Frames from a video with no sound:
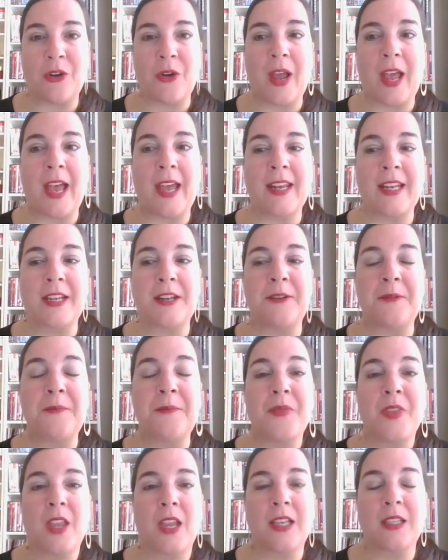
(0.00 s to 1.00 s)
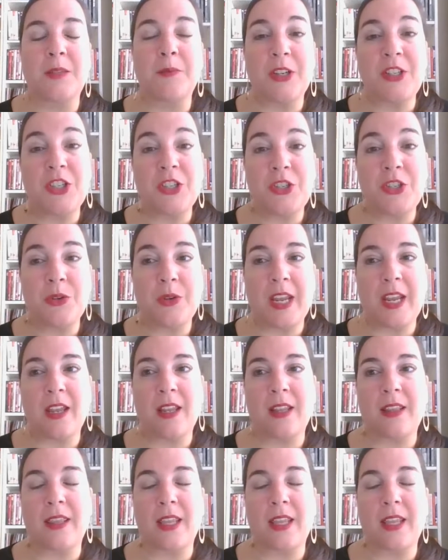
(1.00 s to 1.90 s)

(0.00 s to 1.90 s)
add in as much as you can.